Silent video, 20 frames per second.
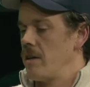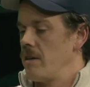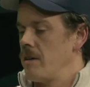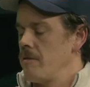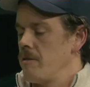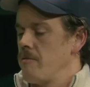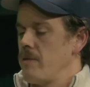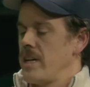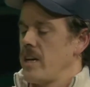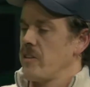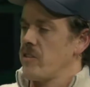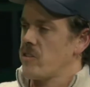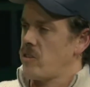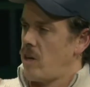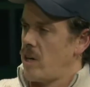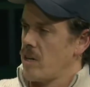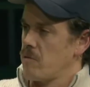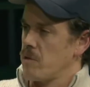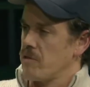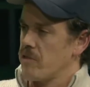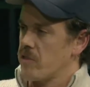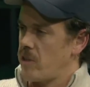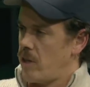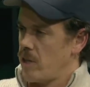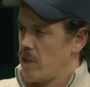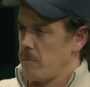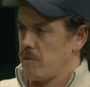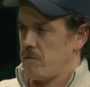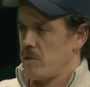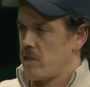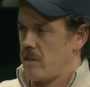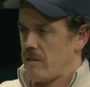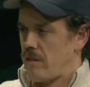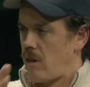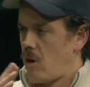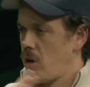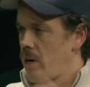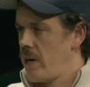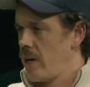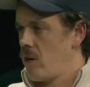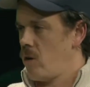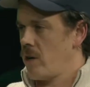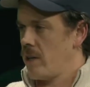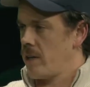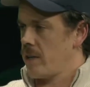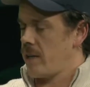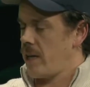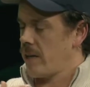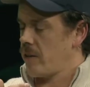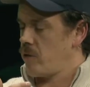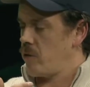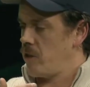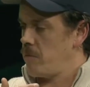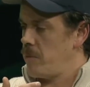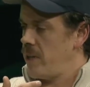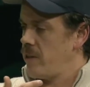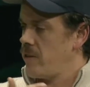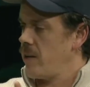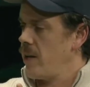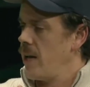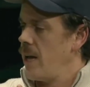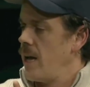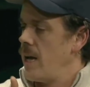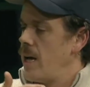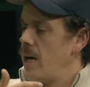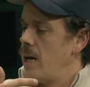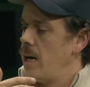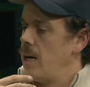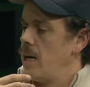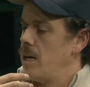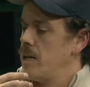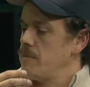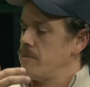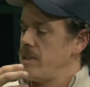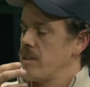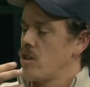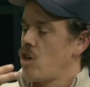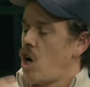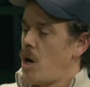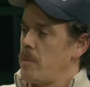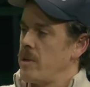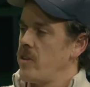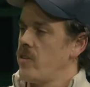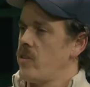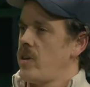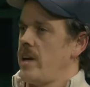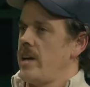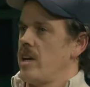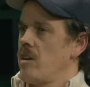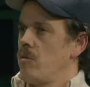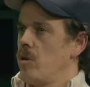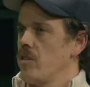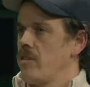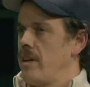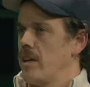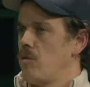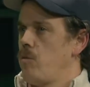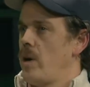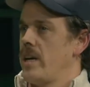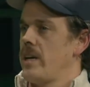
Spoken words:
When I started with startups, which is long ago, and I'd like to admit, the common saying was like, when